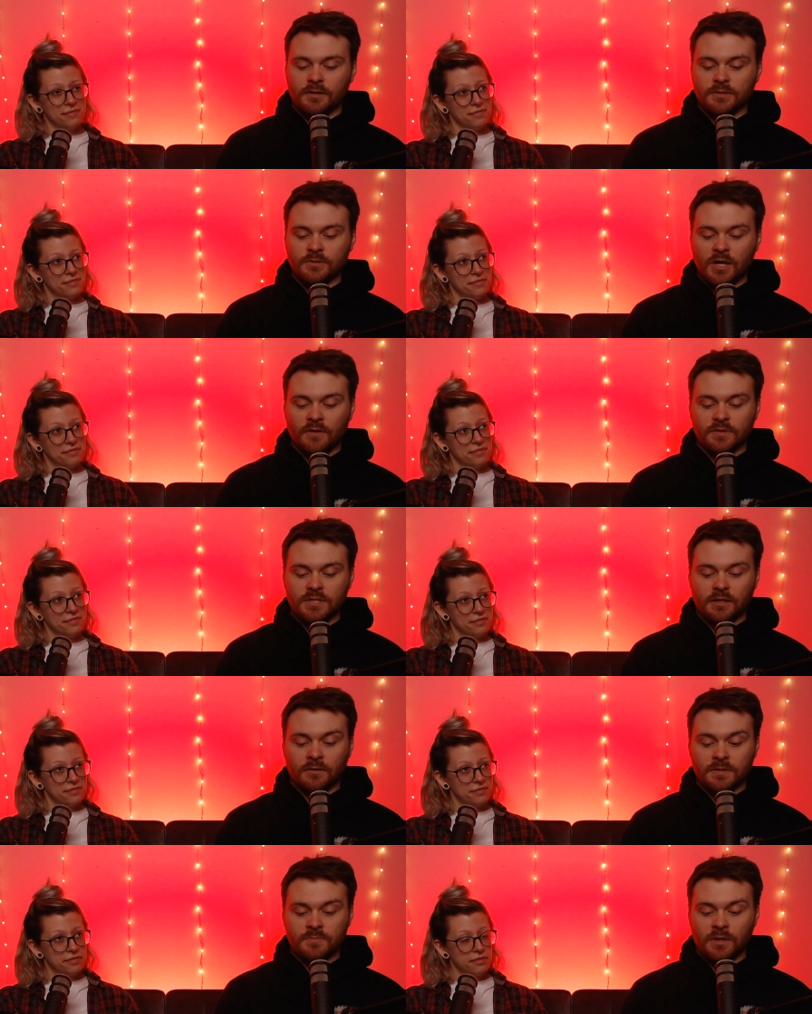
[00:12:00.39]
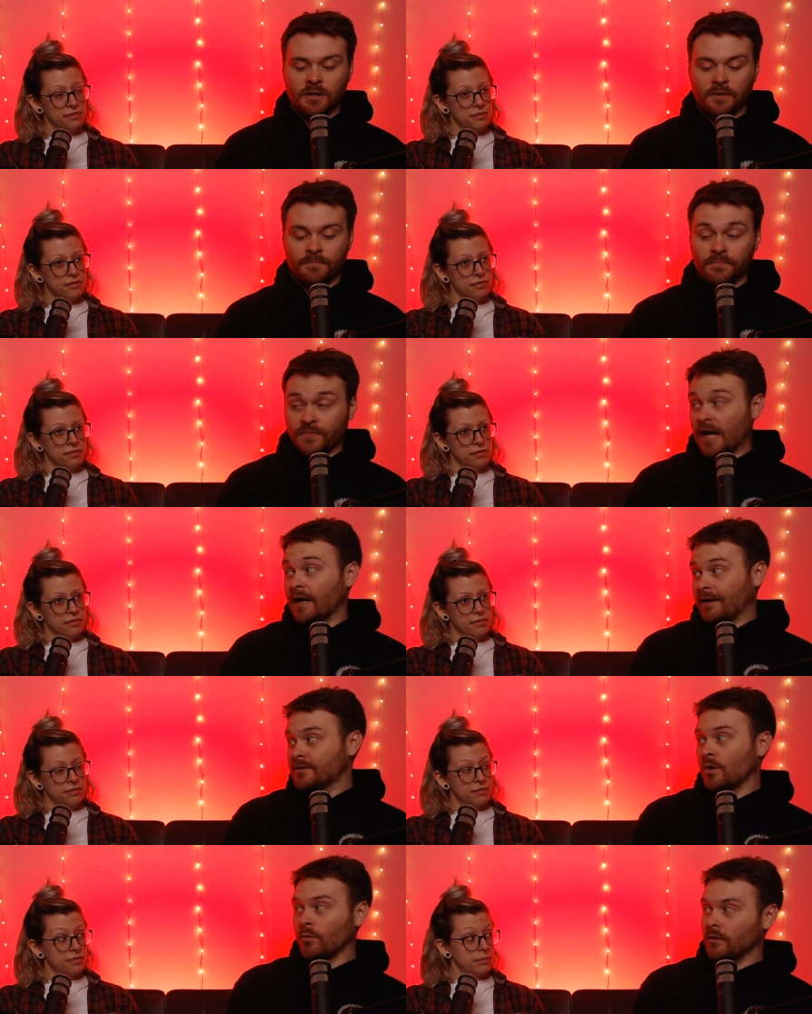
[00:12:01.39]
Speaker 1: to travel to Ellesmera. That I
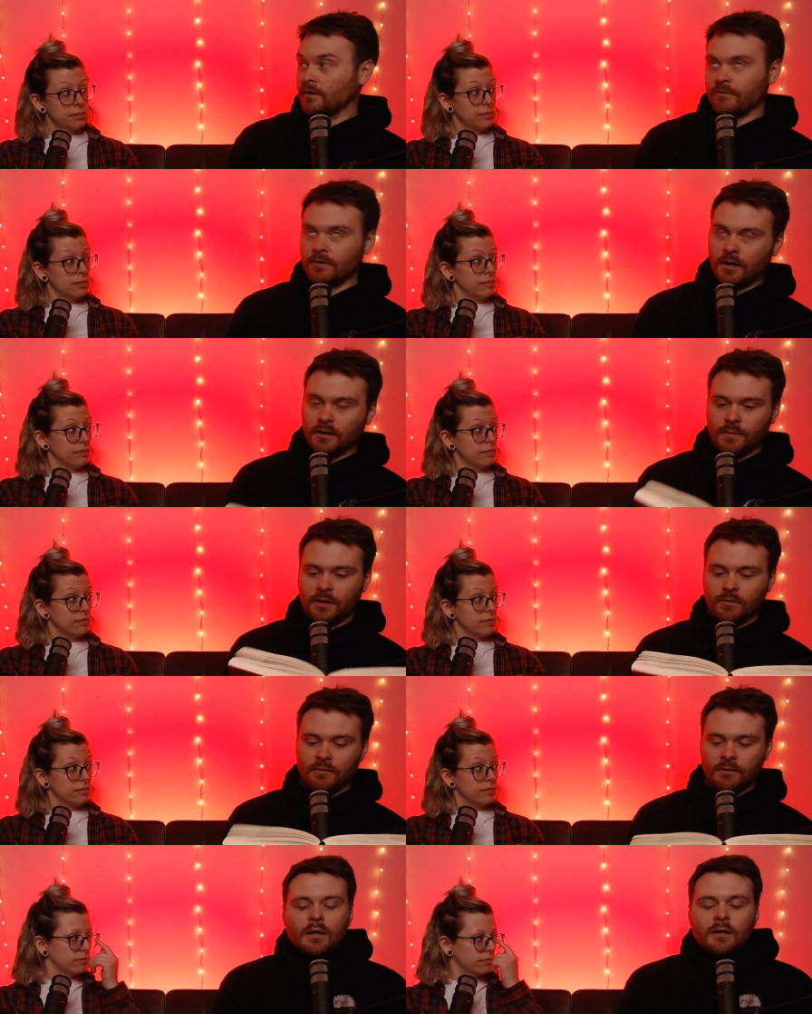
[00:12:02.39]
totally forgot about.